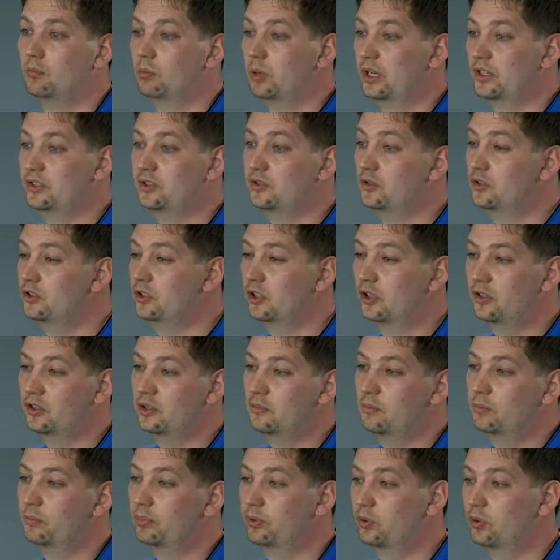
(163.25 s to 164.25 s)
but you
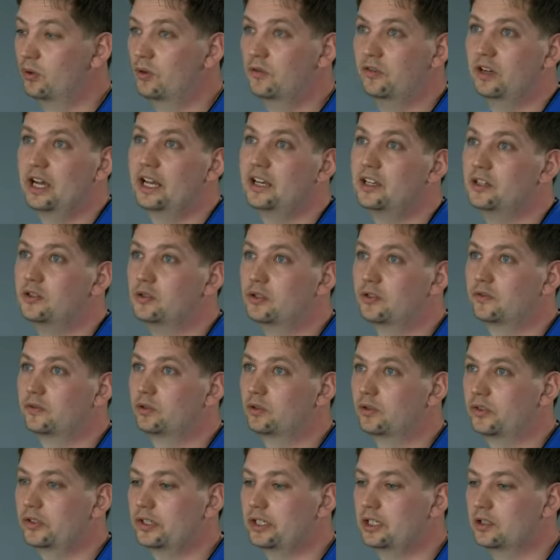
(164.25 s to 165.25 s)
don't improve any
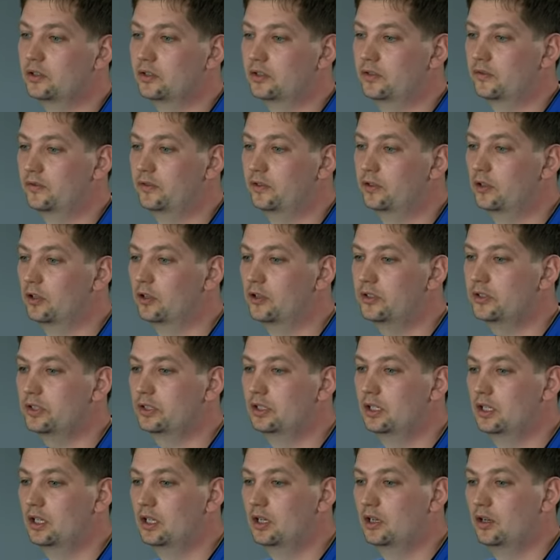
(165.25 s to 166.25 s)
useful skills of yours.